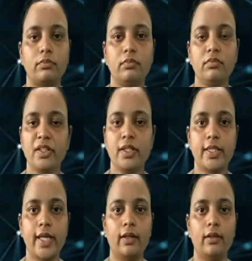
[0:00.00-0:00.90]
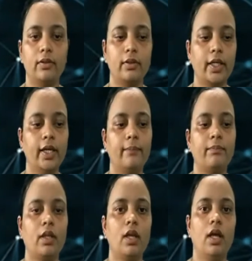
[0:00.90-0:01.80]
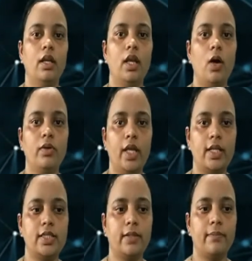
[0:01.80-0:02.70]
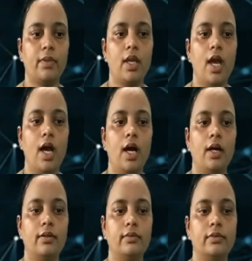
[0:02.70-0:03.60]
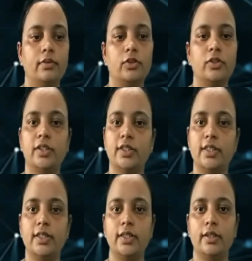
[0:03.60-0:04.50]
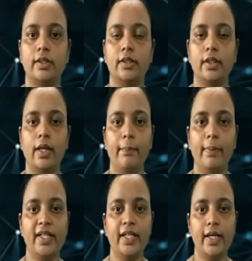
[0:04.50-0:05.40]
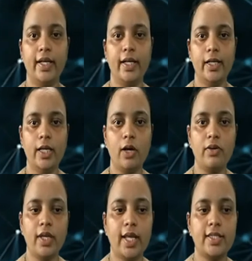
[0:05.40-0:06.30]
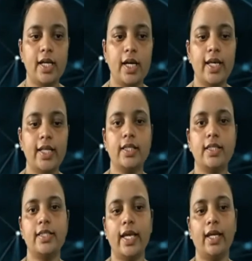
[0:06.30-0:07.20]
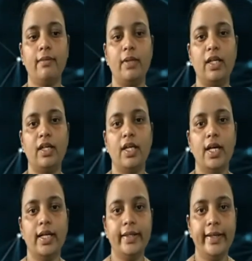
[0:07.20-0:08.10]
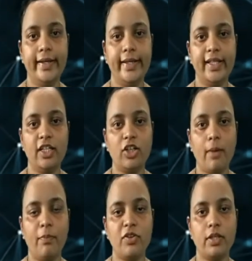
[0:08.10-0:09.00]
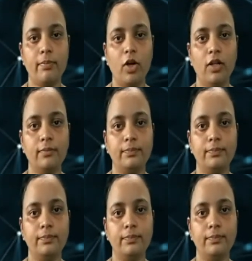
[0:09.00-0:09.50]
the stack. Okay, now next. So this is completed. Now next, again second B, deleting the topmost symbol